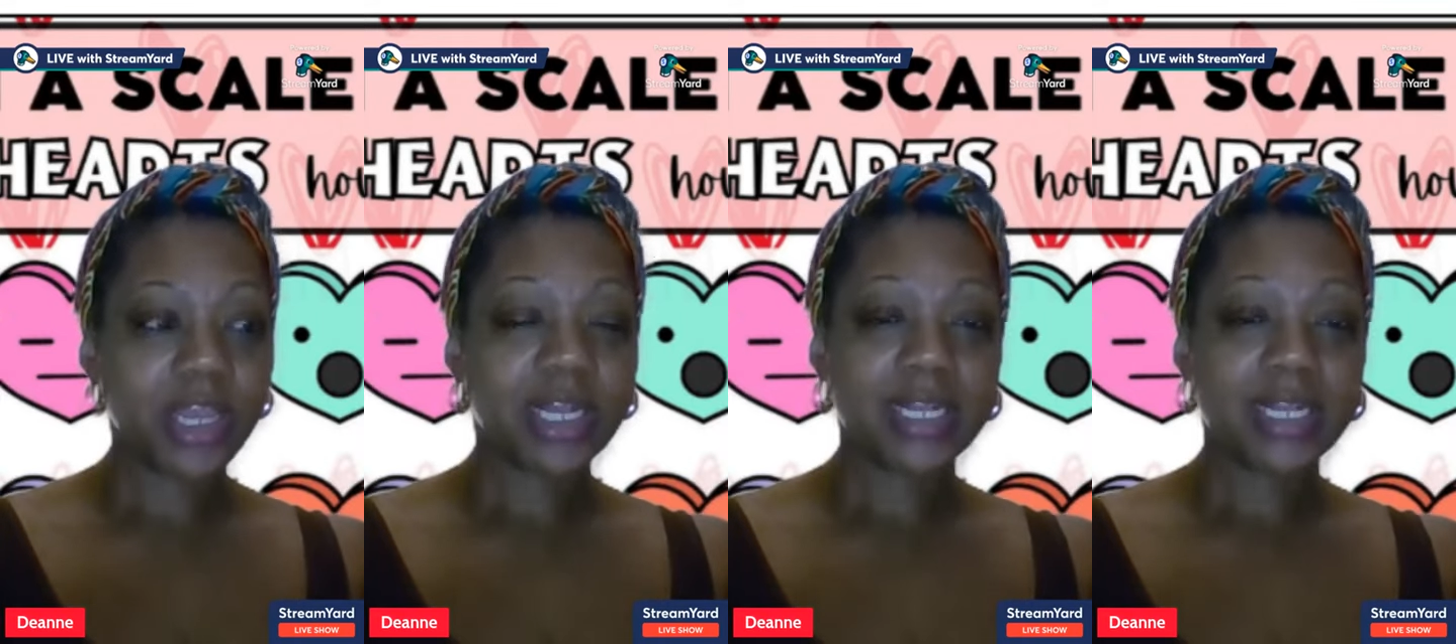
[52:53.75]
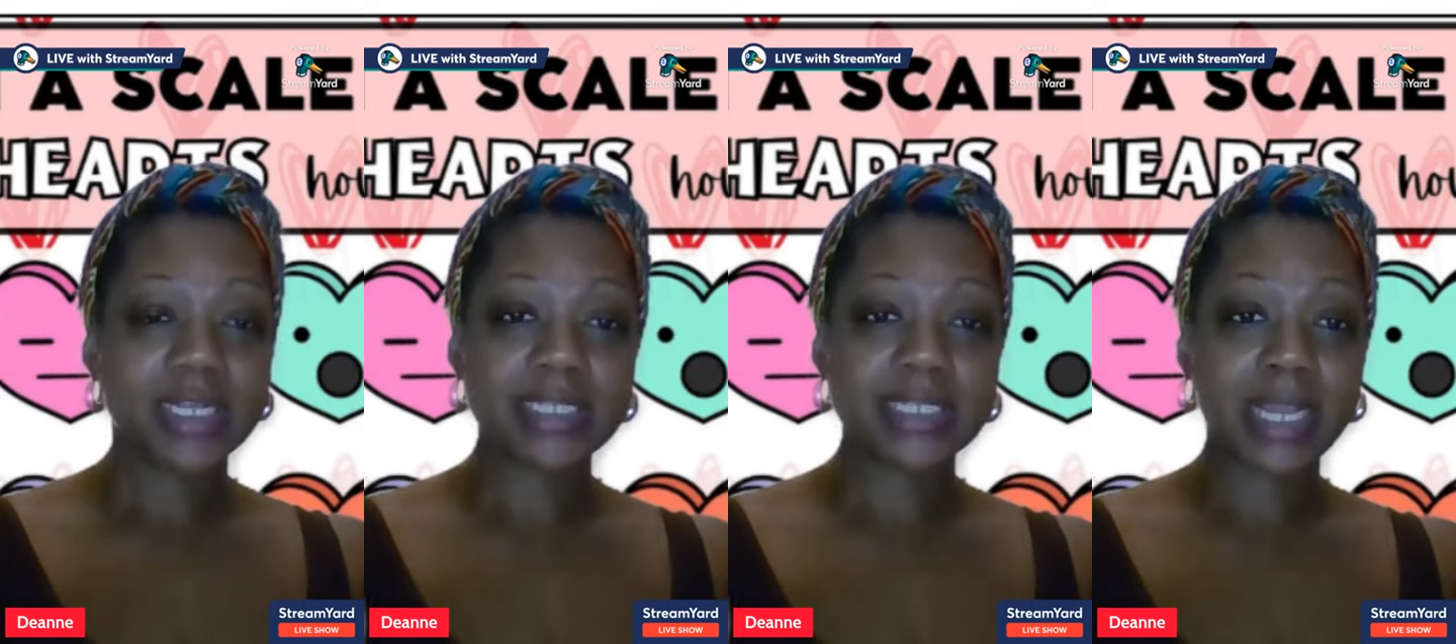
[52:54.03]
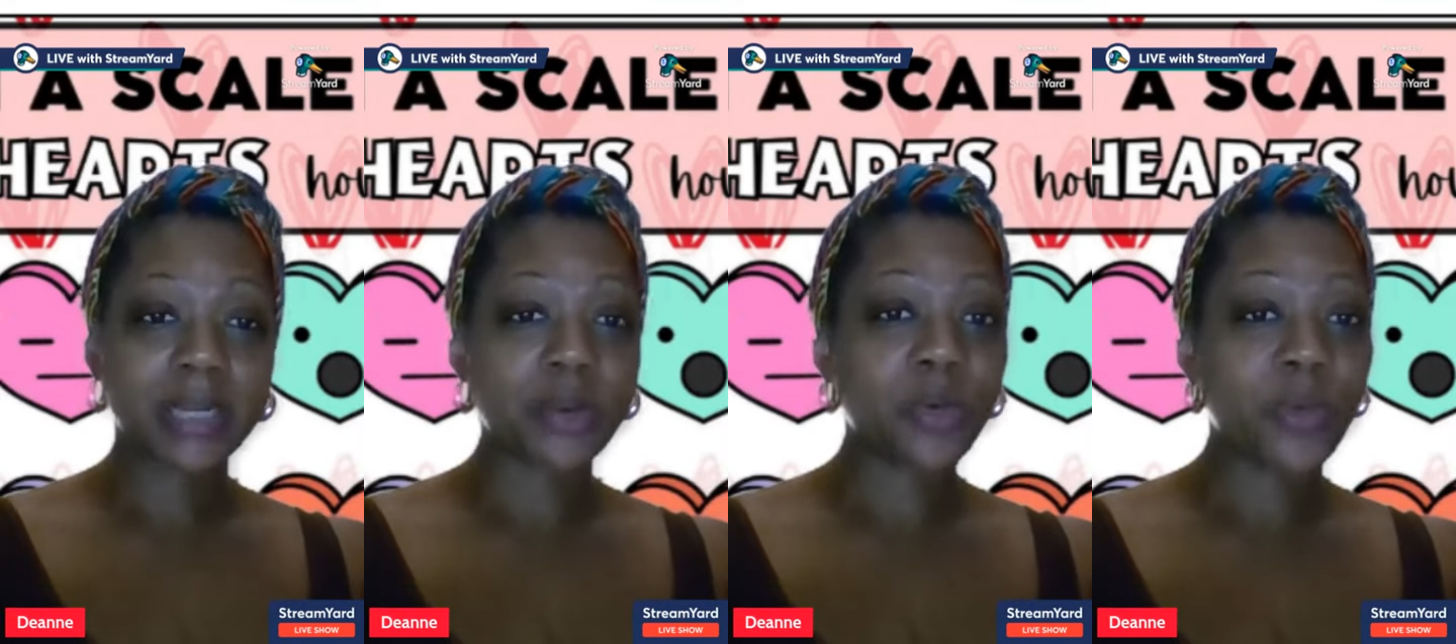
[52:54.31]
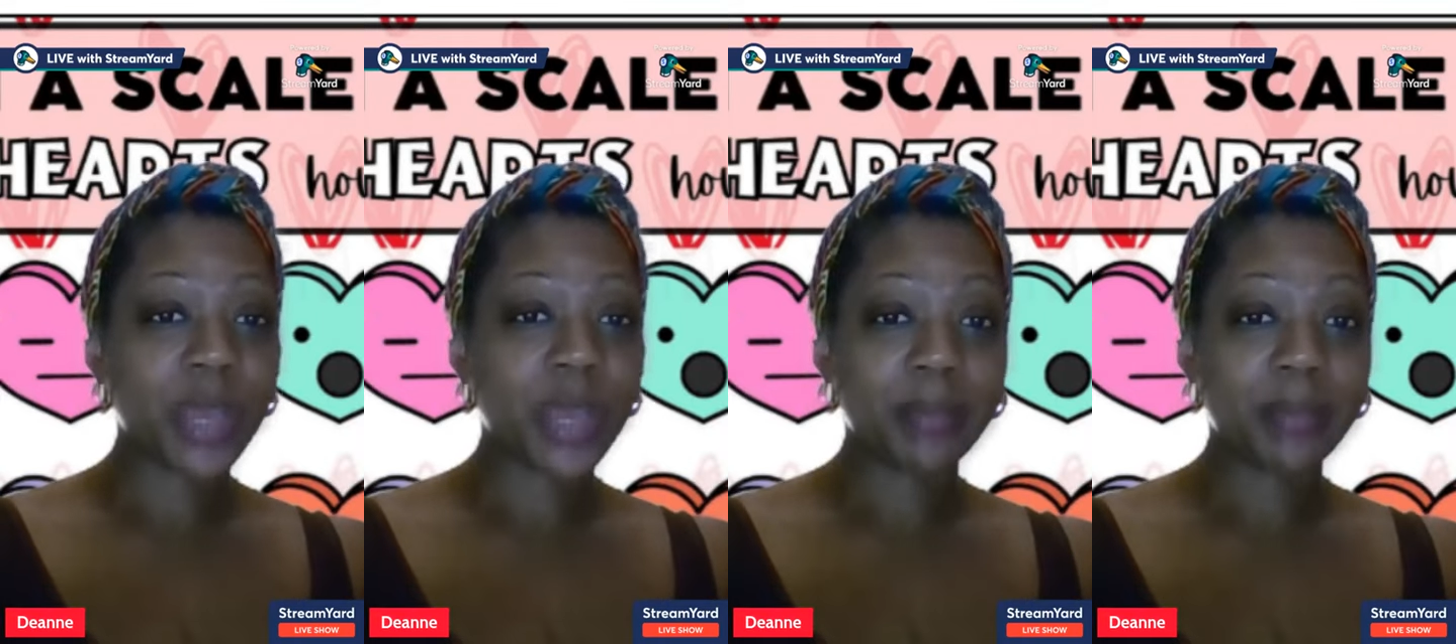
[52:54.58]
because ain't no
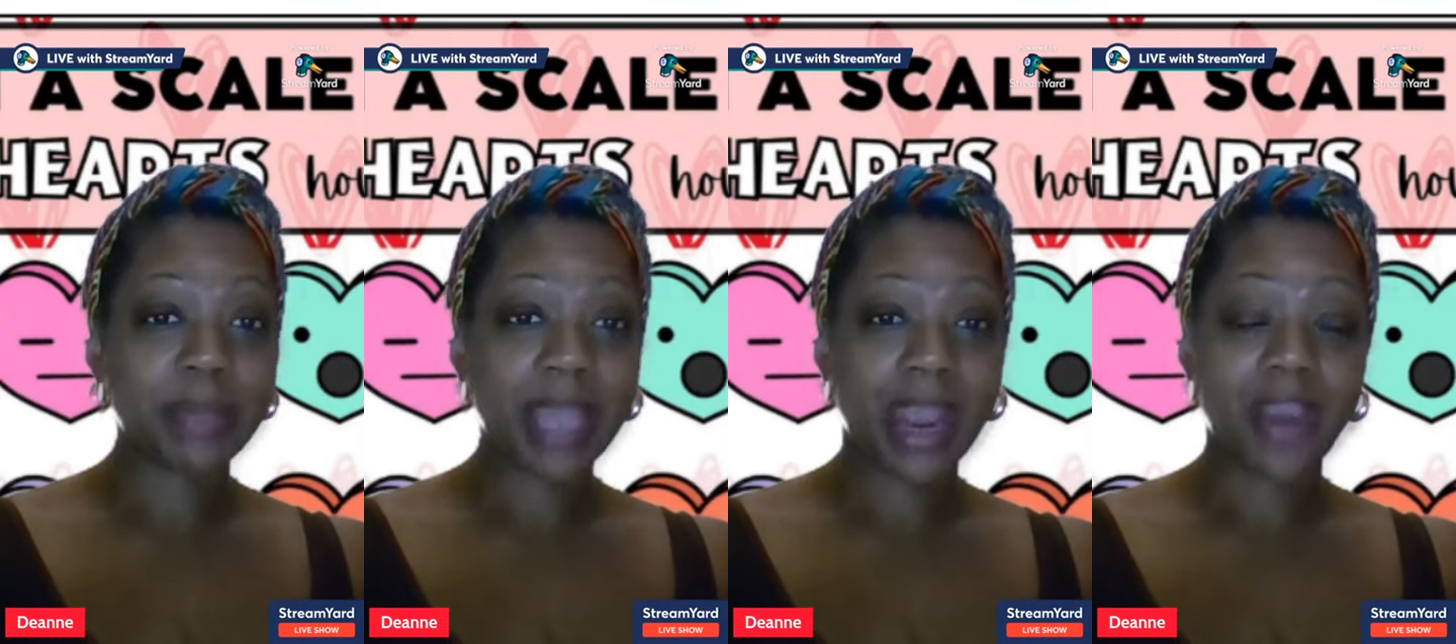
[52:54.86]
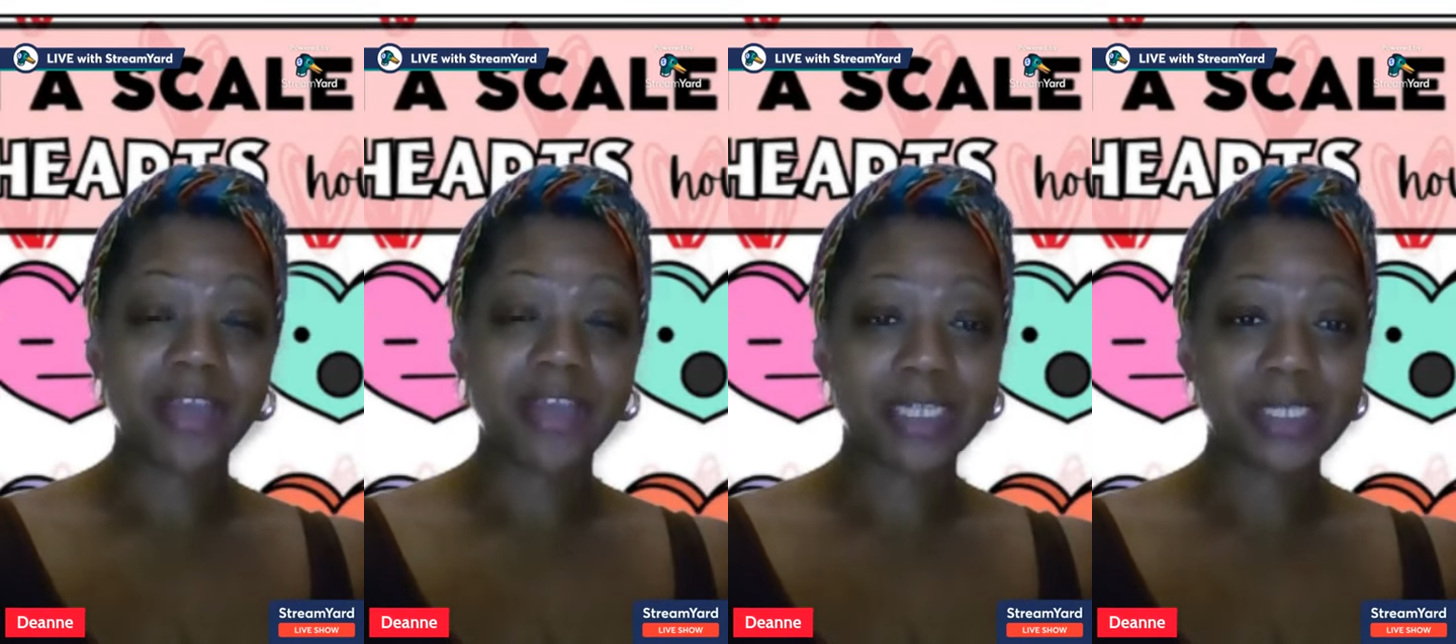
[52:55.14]
way I'm carrying